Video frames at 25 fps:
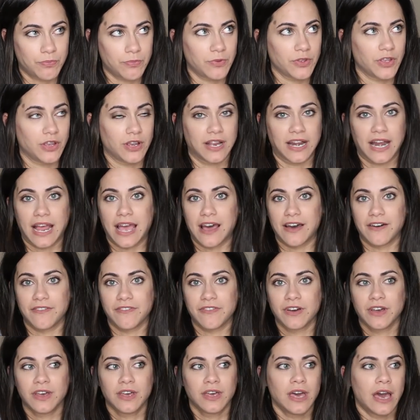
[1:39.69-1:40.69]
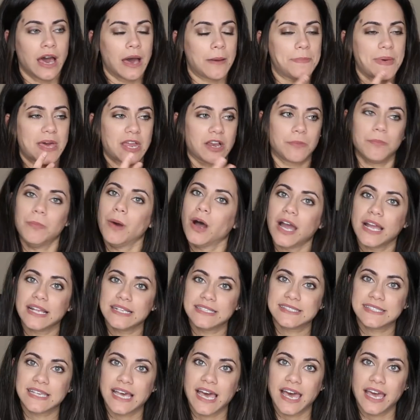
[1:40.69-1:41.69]
You're gonna have a better
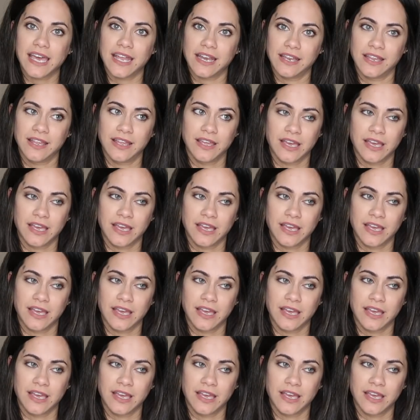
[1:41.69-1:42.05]
mindset,